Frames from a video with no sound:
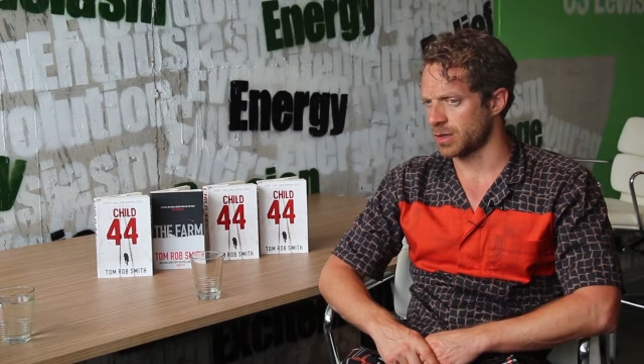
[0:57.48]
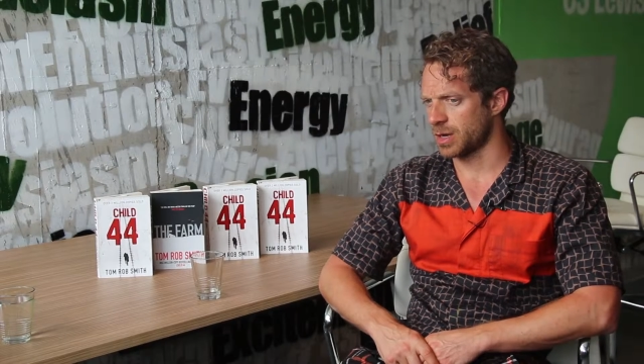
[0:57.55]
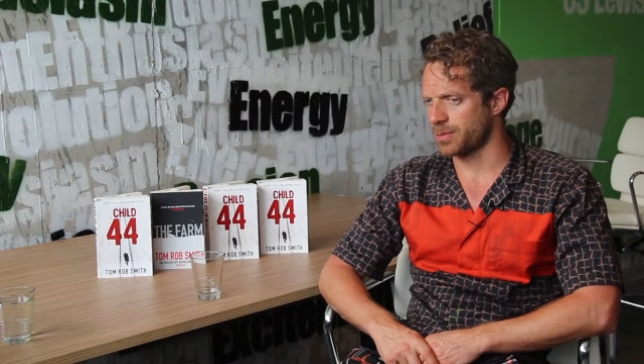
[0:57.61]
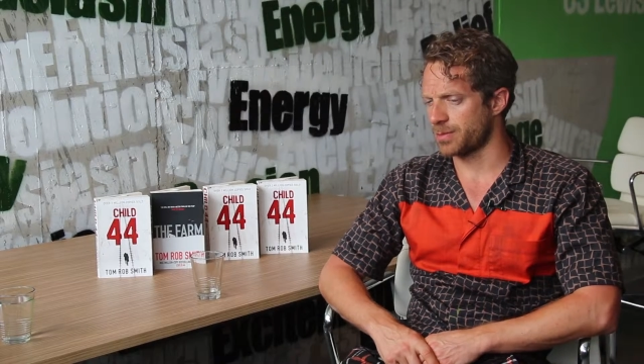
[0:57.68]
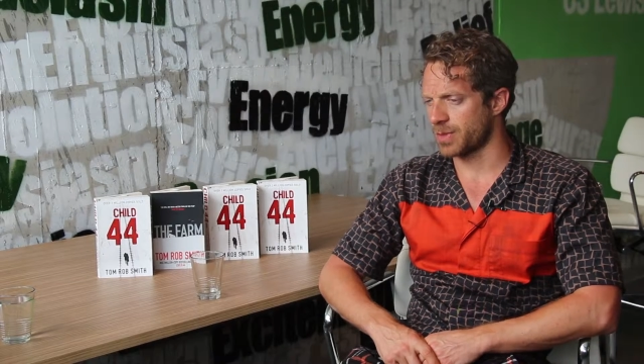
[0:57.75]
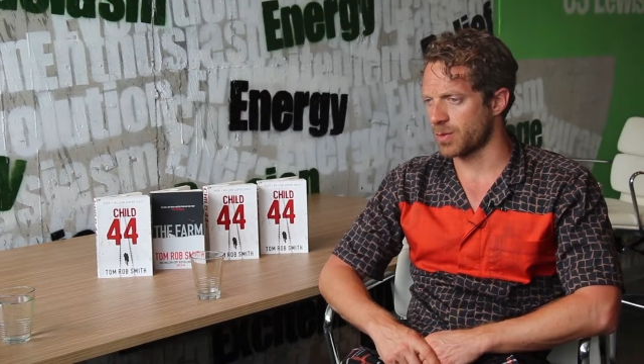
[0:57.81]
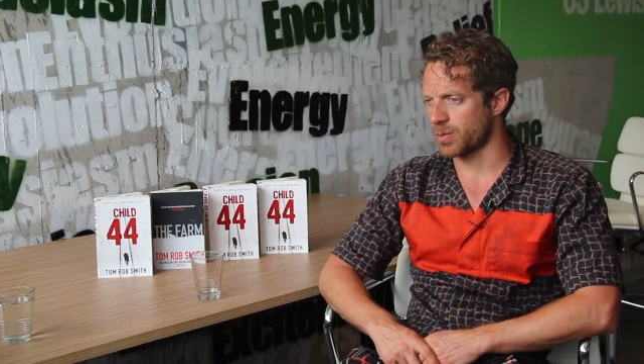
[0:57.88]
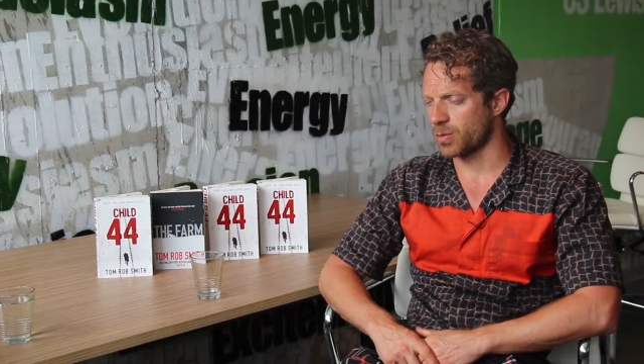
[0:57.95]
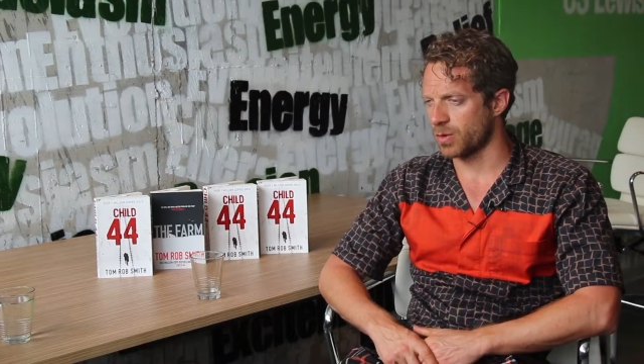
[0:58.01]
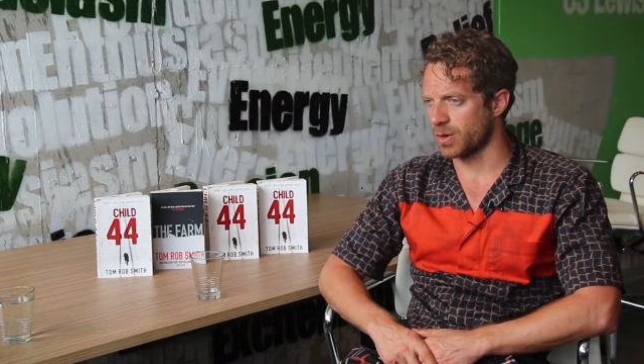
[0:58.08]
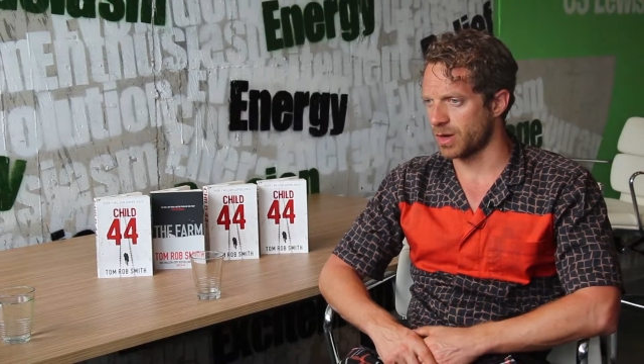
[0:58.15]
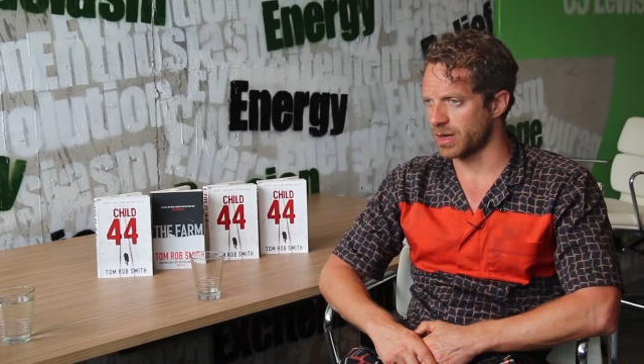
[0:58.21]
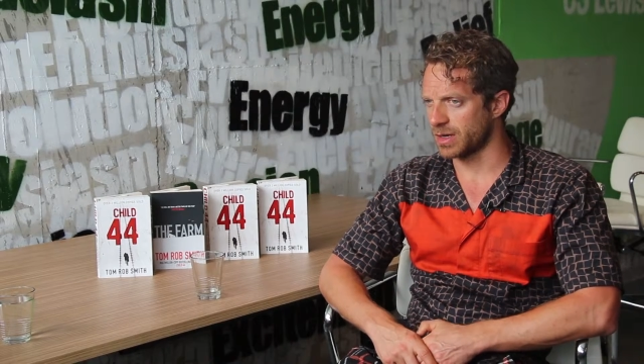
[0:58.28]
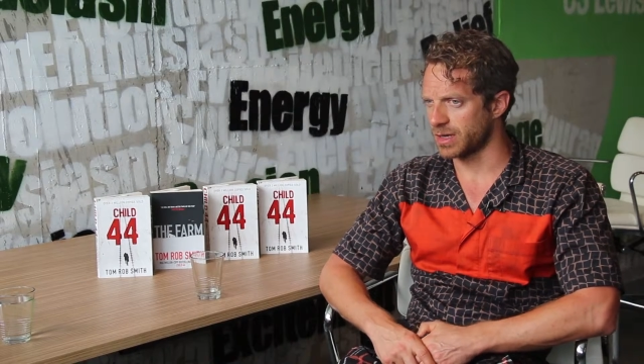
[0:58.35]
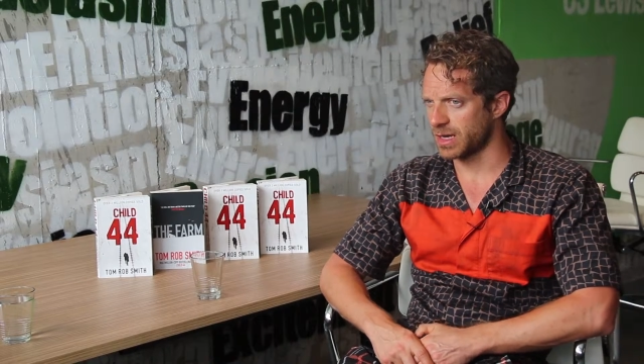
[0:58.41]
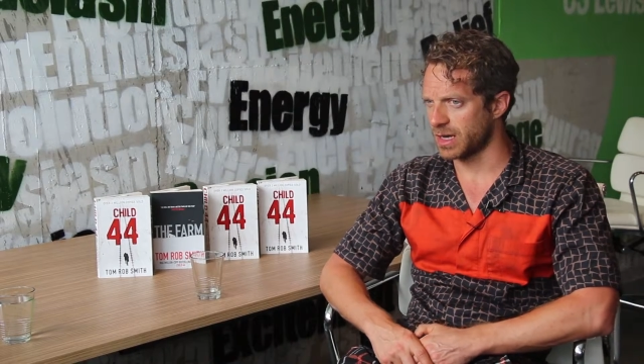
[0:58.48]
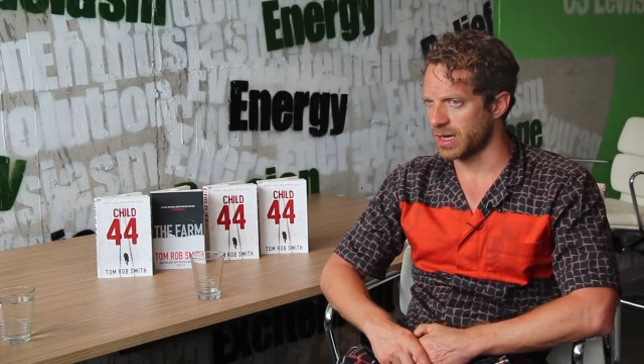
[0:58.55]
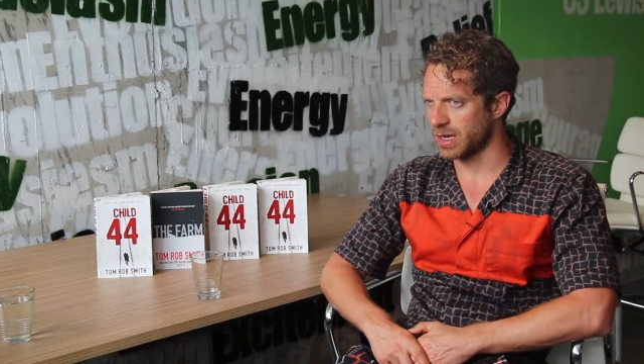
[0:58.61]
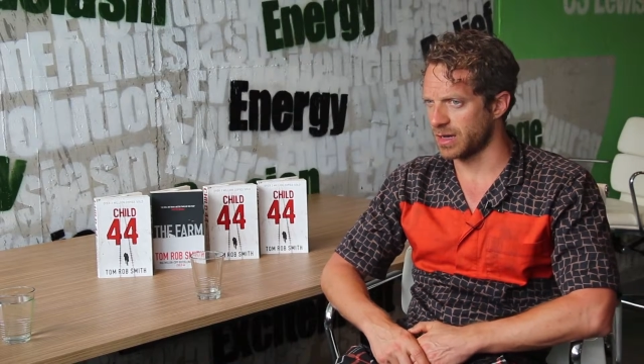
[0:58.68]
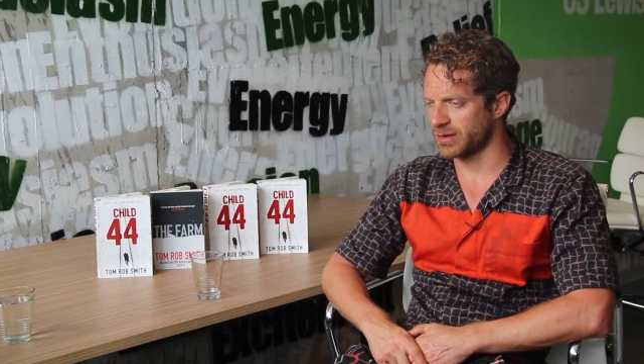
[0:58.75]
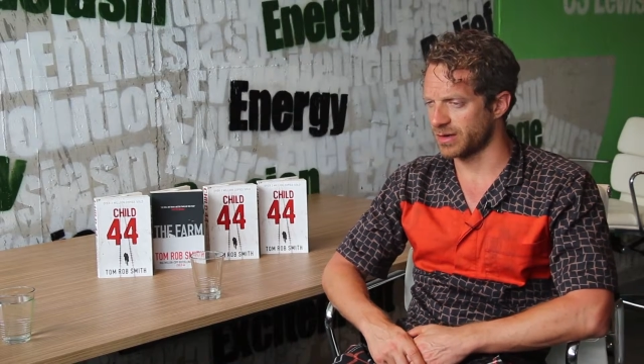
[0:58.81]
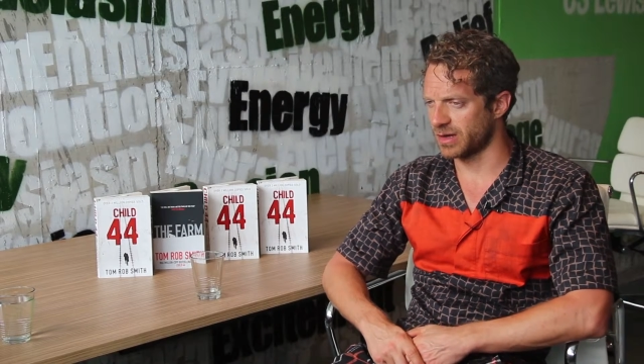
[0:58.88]
A memoir,
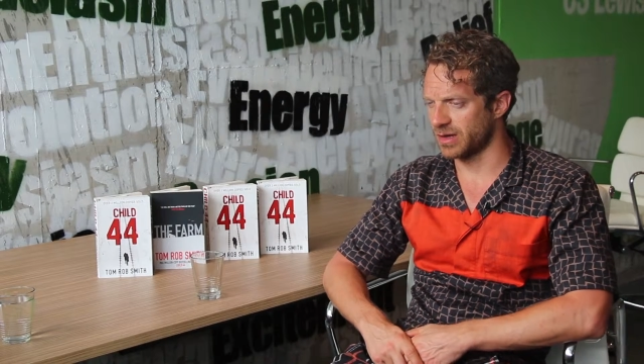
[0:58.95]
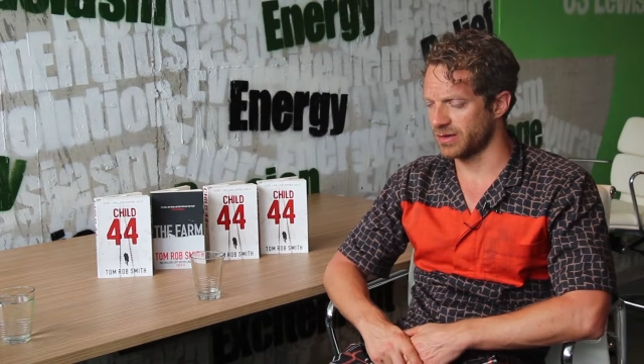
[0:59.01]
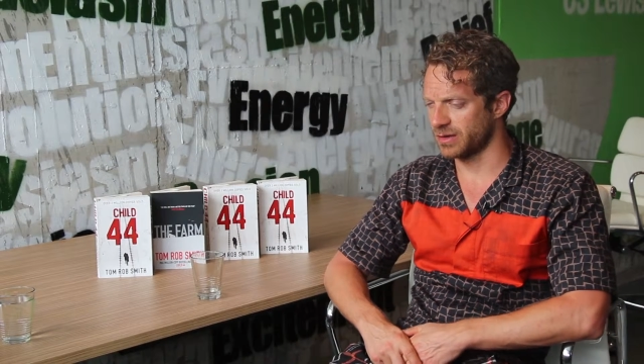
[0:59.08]
yeah,